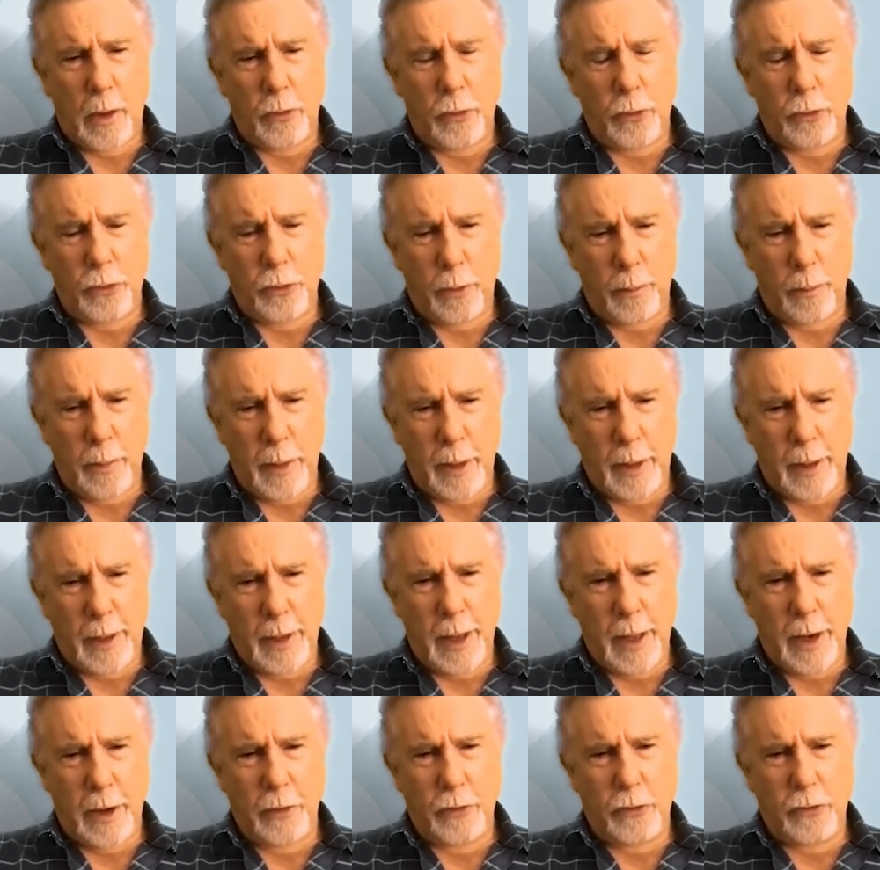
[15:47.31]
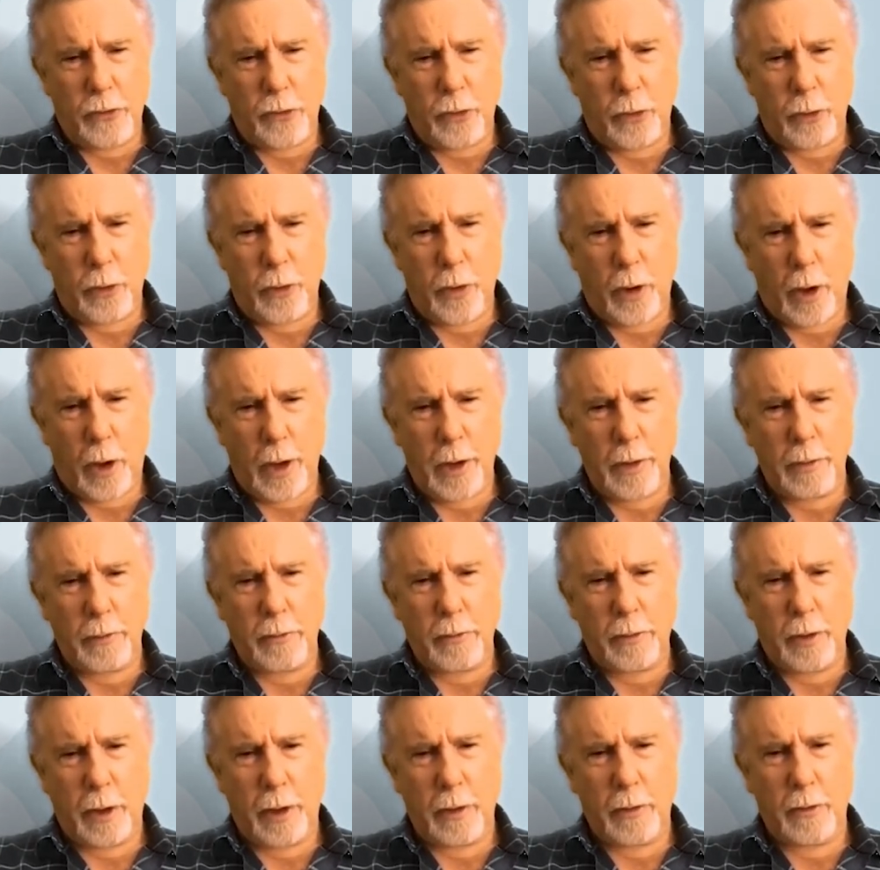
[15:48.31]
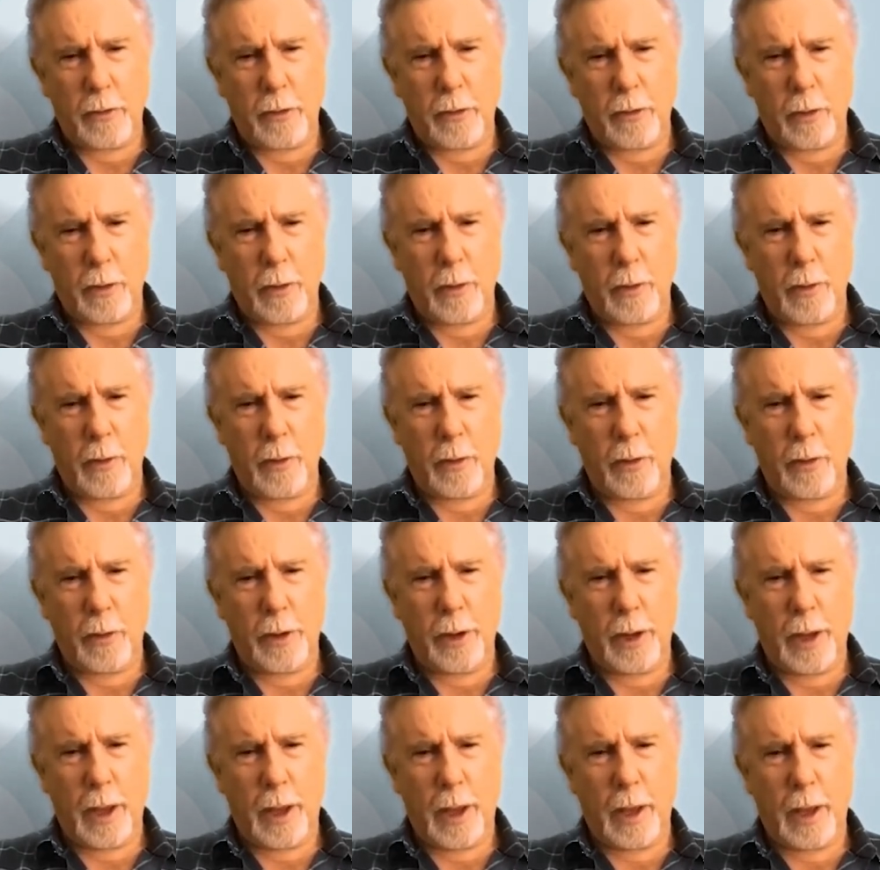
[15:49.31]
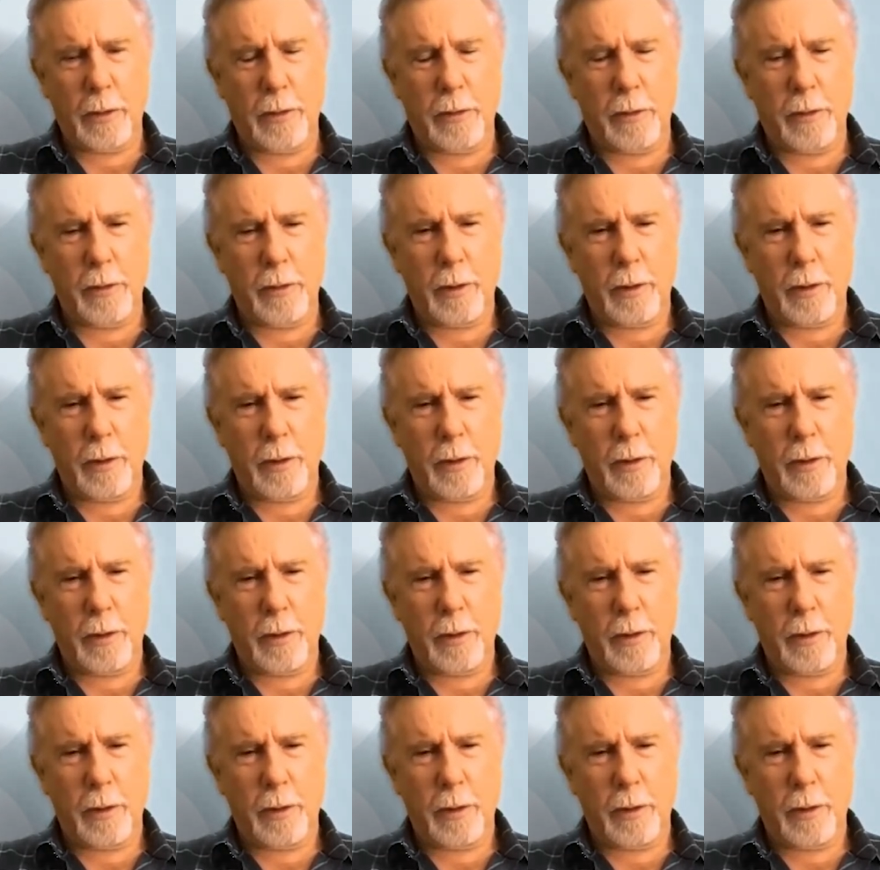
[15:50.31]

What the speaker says: also mental attitude. I tend to look at